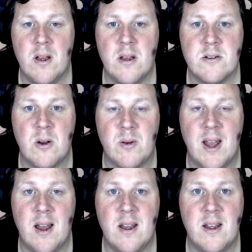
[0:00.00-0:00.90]
So
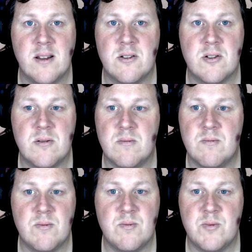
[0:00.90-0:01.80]
yeah, it
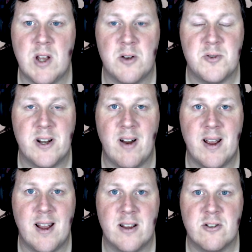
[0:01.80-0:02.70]
sounds really great,
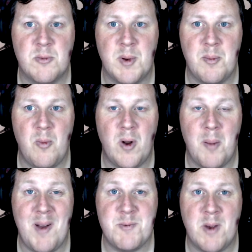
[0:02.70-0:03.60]
guys. One of the
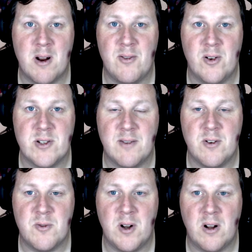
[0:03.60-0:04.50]
best microphones I've
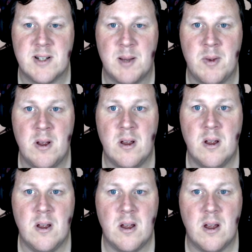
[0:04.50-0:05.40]
used for a long time.
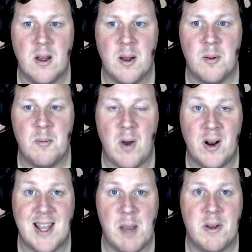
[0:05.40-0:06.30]
On
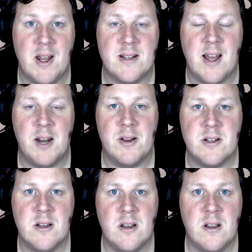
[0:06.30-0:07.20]
a gaming headset
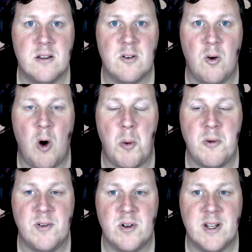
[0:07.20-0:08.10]
anyways. So hope you've
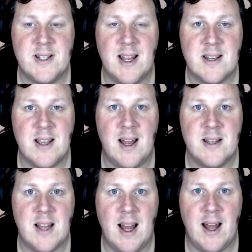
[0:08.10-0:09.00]
enjoyed this test, guys,
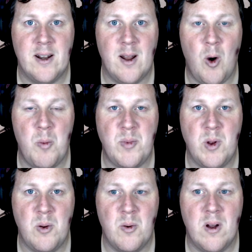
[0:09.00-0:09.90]
and I hope
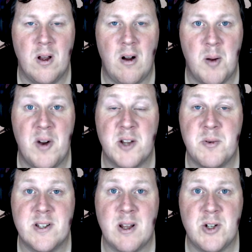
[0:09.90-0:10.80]
you are impressed with
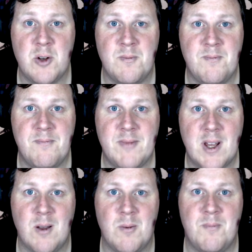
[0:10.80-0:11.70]
the sound too. Thank you.